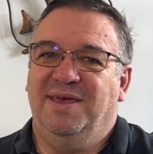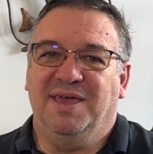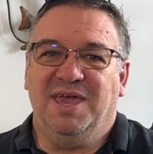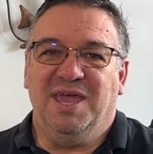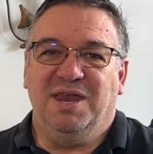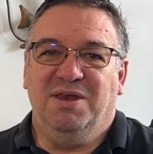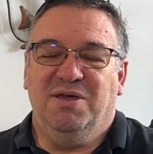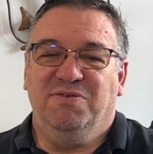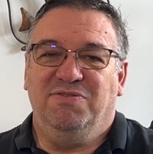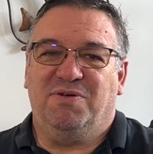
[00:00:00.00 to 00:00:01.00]
Again,
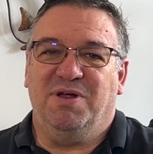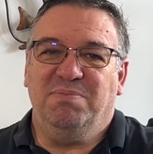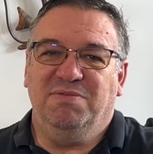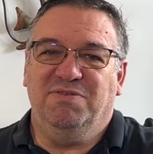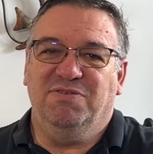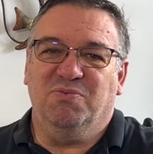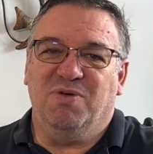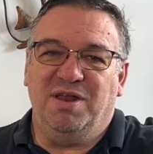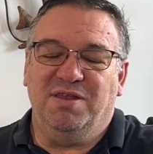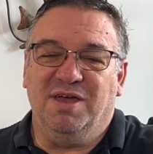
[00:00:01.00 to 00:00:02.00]
no script, just
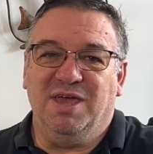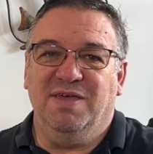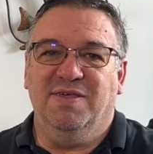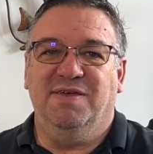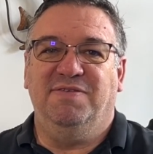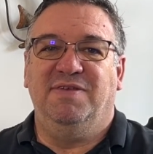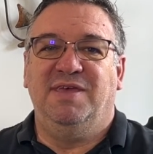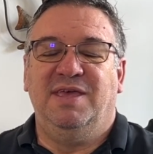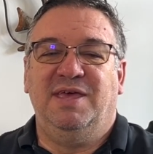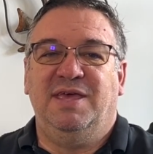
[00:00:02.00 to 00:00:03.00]
raw dogging this.
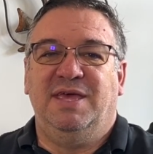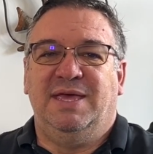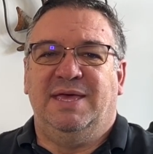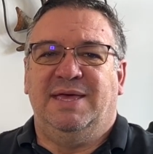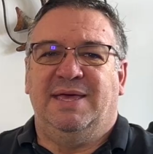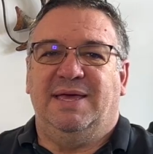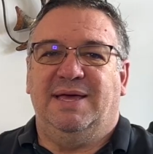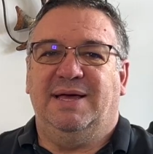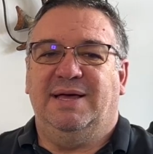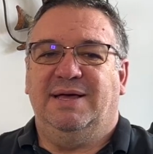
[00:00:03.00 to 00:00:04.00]

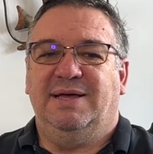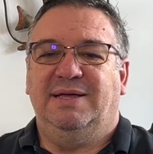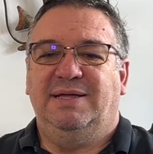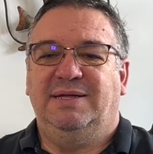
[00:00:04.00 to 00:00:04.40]
Uh,